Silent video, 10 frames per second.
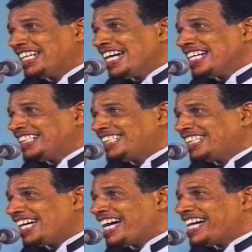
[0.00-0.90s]
yes,
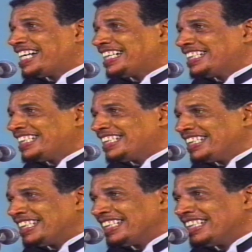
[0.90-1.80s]

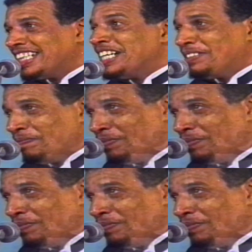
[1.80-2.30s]
yes.